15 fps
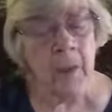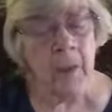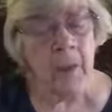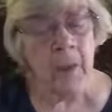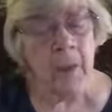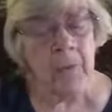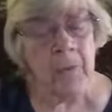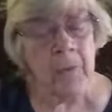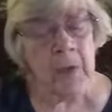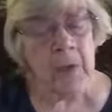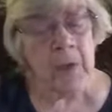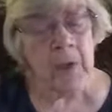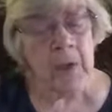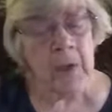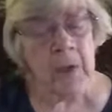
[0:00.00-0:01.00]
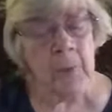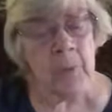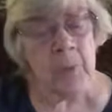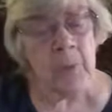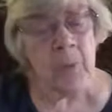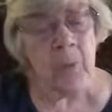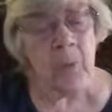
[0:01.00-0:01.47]
At first,
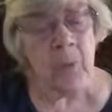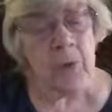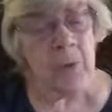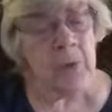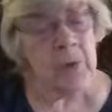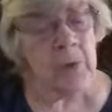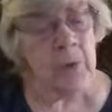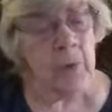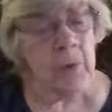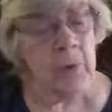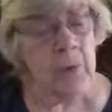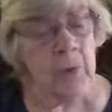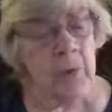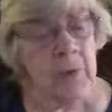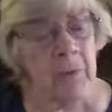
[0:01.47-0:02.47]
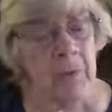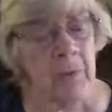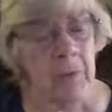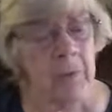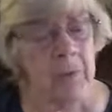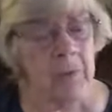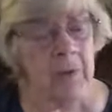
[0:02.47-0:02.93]
HBF1 was thought to be a
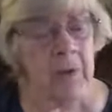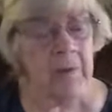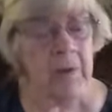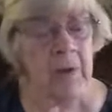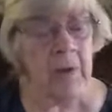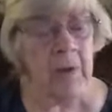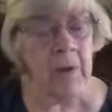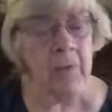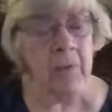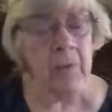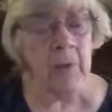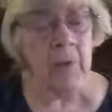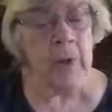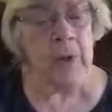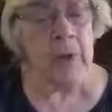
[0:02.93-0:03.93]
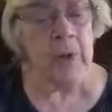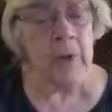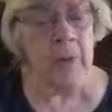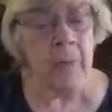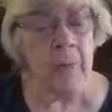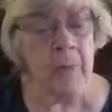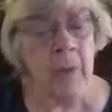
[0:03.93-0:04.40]
form of avian influenza,
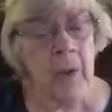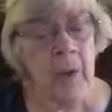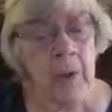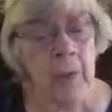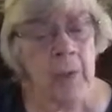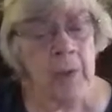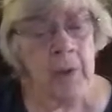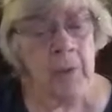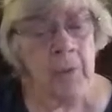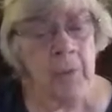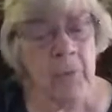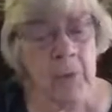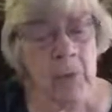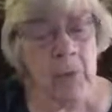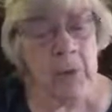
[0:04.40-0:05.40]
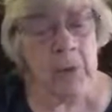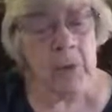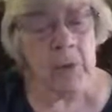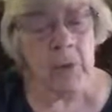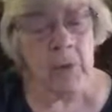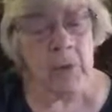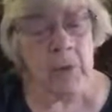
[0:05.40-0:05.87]
but in form it's
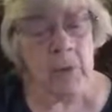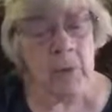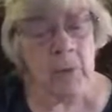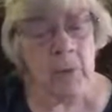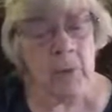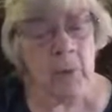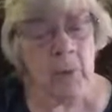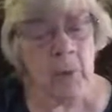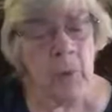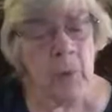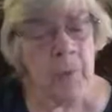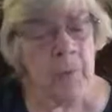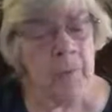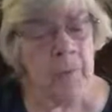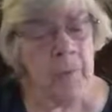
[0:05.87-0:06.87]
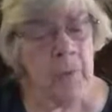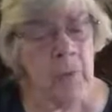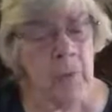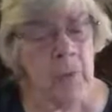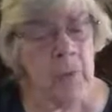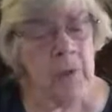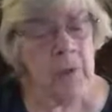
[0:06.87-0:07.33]
closer to Ebola,
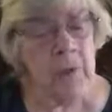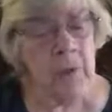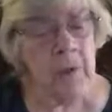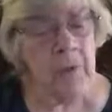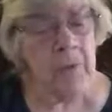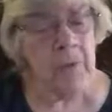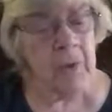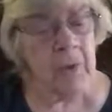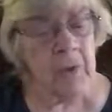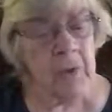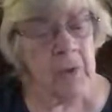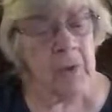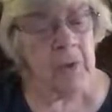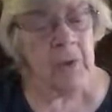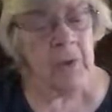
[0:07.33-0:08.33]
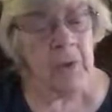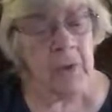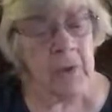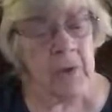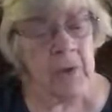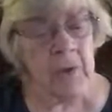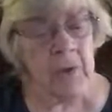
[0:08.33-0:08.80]
with a significant
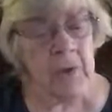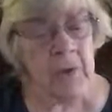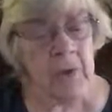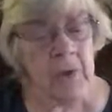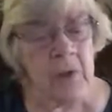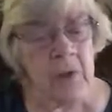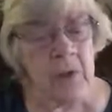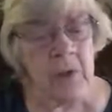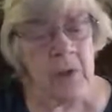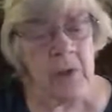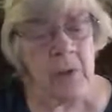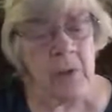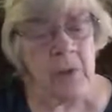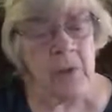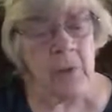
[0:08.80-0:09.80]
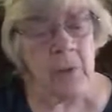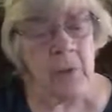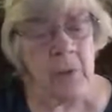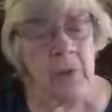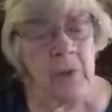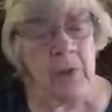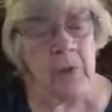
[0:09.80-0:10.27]
difference that it's contagious for
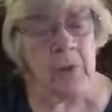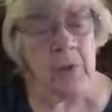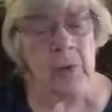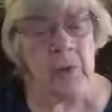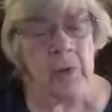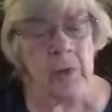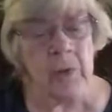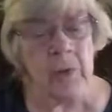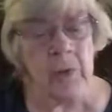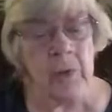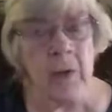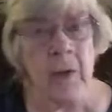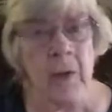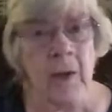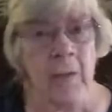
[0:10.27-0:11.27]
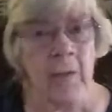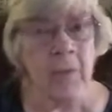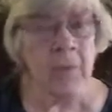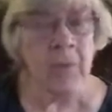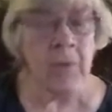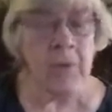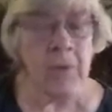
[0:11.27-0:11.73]
22 days
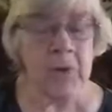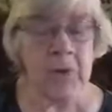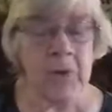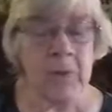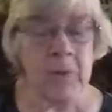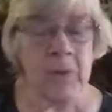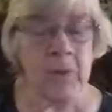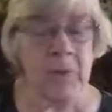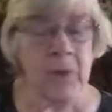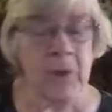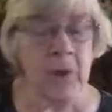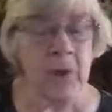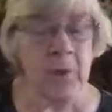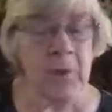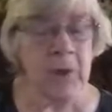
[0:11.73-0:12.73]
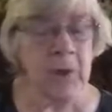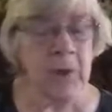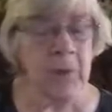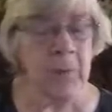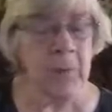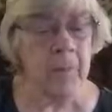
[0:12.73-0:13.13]
before symptoms appear.